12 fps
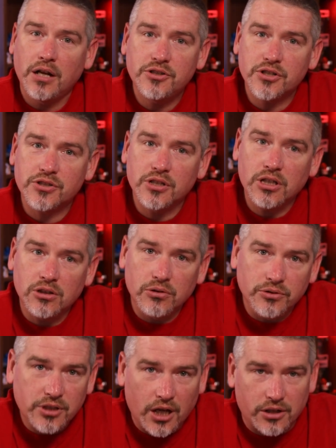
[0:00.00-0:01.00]
Just a neat
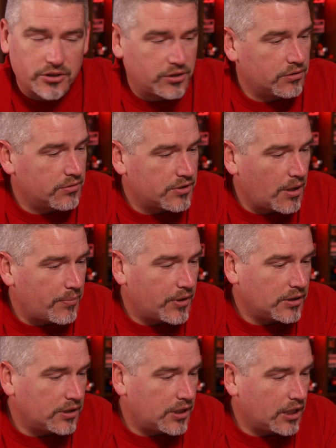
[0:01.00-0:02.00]
little touch,
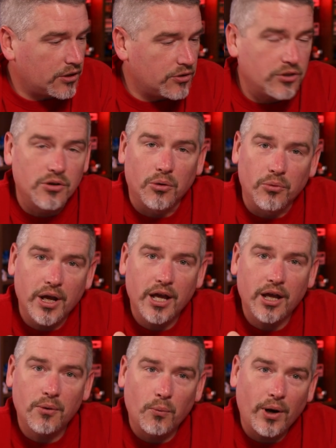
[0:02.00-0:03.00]
something that they can do. A
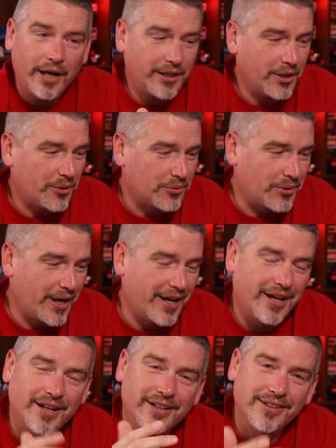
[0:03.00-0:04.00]
red, white, and a
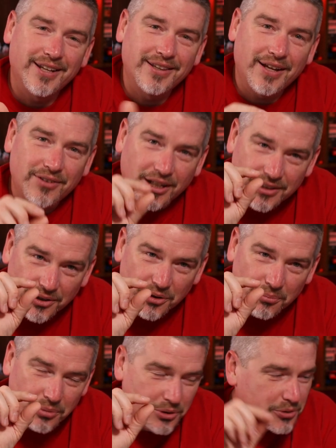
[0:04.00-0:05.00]
red, and then they've got the
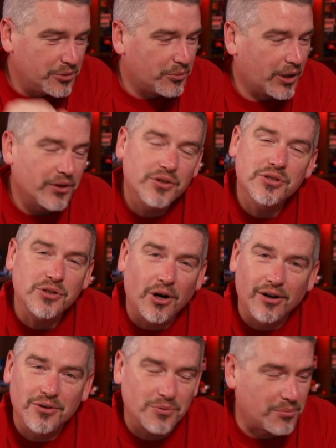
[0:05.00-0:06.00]
little blue where the
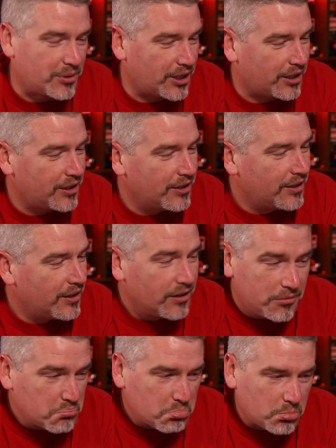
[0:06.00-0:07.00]
stars would be.
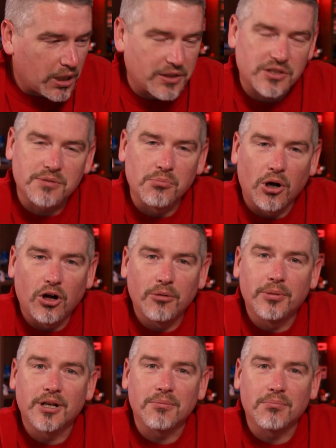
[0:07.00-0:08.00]
It's
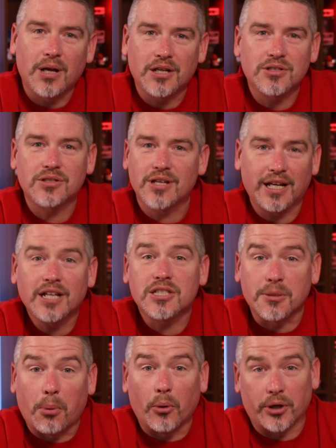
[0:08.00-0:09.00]
small, but it
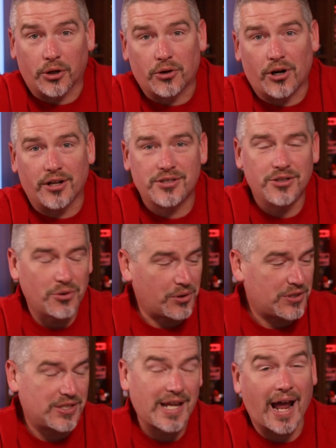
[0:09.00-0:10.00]
gets the point across. You know
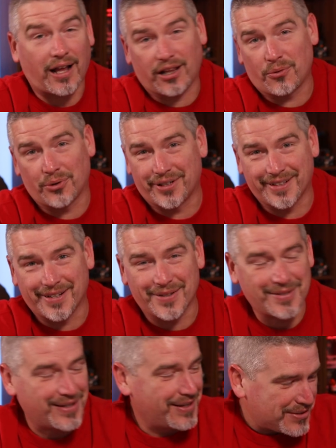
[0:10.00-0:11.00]
exactly what it
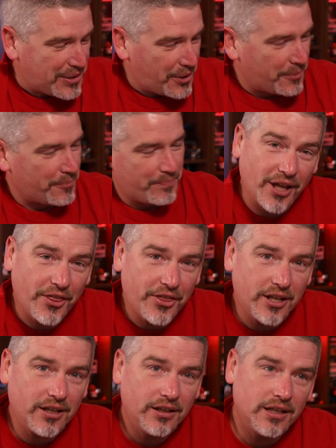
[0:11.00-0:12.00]
is. So
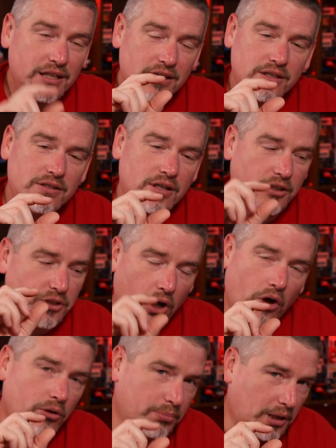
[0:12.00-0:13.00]
nothing is a
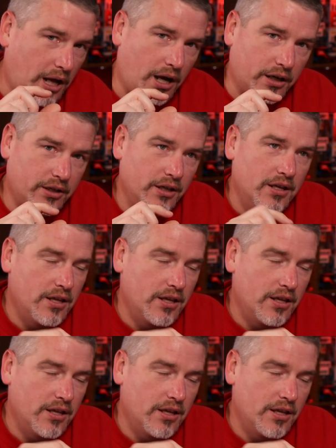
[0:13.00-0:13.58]
tall block.